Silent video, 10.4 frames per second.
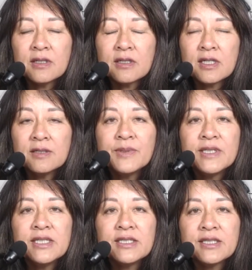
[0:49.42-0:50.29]

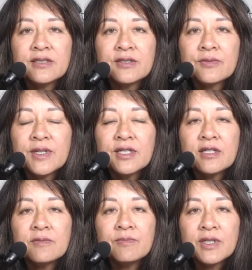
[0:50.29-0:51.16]
companies, is they're
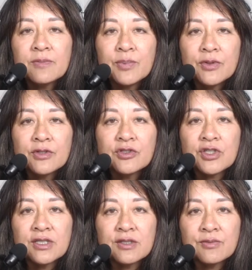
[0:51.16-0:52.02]
making a big push
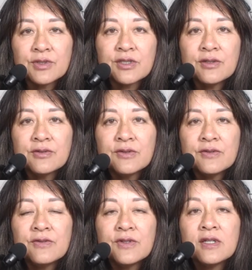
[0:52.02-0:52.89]
as a result
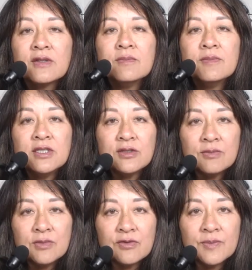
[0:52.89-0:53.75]
of the Me
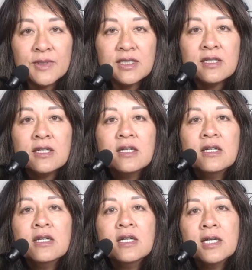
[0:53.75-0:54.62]
Too movement
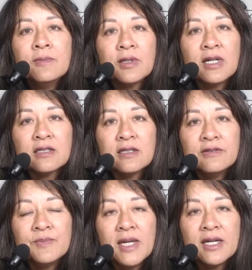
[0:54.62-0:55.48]
and Black
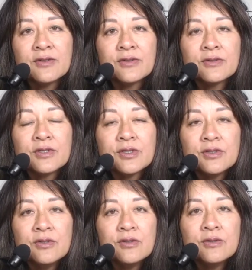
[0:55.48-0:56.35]
Lives Matters
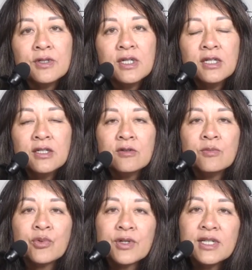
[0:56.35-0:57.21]
to, you know,
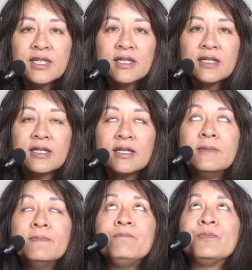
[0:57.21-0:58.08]
bring
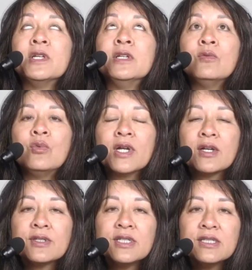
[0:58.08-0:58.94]
an
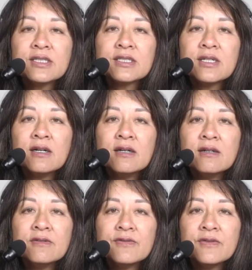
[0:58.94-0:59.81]
awareness
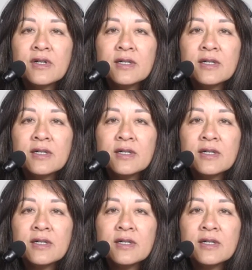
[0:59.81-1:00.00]
of